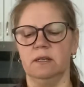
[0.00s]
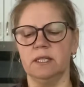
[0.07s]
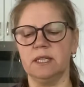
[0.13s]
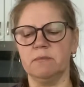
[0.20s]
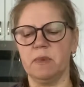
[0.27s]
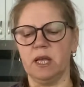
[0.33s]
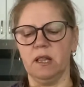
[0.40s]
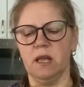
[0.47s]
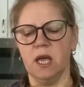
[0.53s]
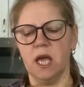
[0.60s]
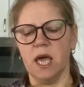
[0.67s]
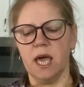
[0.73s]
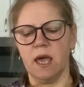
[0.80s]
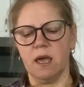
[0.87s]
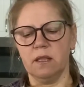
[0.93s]
smell.
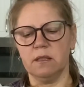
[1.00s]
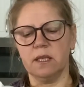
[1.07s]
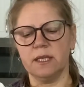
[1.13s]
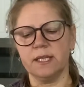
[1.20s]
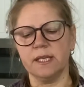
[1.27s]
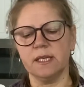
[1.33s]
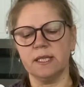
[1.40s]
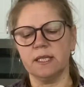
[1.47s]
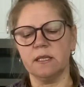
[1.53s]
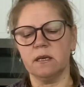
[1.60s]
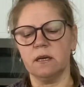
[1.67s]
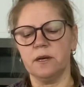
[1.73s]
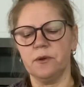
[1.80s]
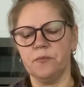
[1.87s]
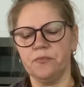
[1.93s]
And this is
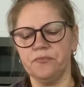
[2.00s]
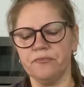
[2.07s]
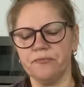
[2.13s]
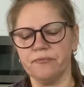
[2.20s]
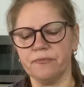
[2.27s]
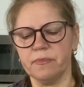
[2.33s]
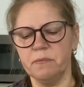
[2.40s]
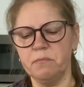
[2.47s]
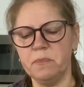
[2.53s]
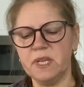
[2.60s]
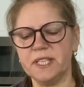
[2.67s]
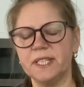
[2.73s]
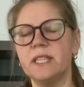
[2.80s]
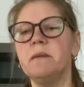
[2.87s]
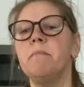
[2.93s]

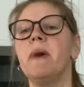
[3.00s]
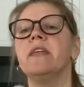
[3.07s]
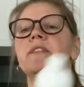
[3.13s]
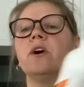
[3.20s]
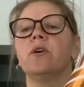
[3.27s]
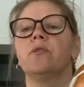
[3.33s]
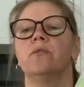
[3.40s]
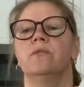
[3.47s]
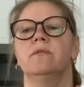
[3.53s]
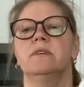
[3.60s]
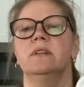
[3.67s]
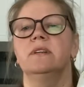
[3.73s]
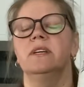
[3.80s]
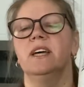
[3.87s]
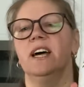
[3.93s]
Misty Meadow.
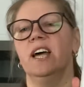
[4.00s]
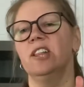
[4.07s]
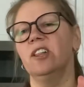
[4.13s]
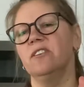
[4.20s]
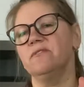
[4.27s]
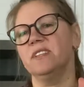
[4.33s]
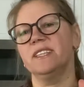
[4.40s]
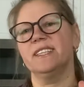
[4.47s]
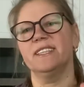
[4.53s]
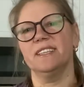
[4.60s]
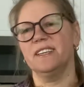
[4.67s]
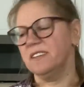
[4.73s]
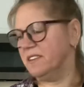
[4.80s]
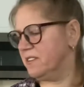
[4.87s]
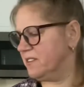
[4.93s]
I love this
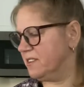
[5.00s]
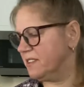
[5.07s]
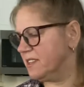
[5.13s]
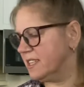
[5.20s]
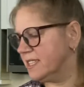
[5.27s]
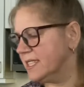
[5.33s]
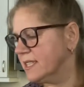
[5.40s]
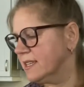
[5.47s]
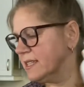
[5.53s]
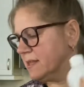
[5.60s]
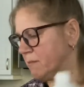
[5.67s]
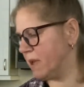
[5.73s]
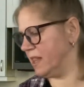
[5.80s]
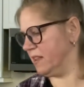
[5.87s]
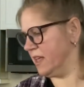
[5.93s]

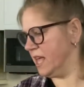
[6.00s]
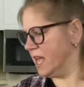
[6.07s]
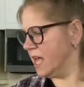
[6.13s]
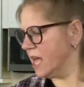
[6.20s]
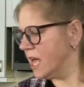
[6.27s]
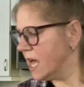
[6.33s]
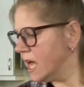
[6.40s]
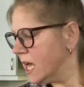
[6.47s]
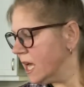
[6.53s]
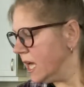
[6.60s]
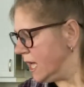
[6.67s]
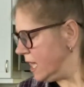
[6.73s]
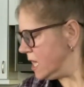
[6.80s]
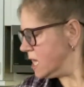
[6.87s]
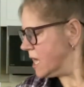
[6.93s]
smell.
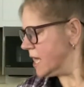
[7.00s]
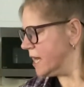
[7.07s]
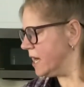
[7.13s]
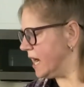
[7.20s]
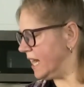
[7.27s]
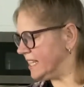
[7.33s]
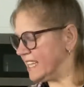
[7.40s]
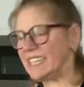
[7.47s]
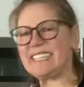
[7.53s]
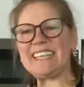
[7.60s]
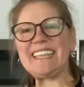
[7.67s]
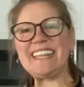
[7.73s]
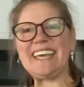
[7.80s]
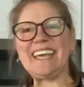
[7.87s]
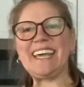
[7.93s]
Another
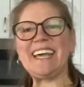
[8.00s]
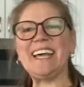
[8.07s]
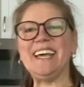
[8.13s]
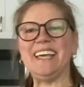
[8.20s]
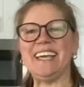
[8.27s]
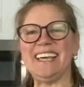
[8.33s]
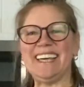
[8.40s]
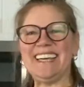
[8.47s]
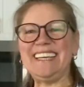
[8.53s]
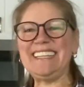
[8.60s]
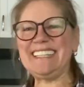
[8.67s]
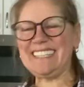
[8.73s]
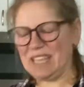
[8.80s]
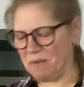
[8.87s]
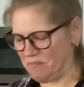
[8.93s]
thing is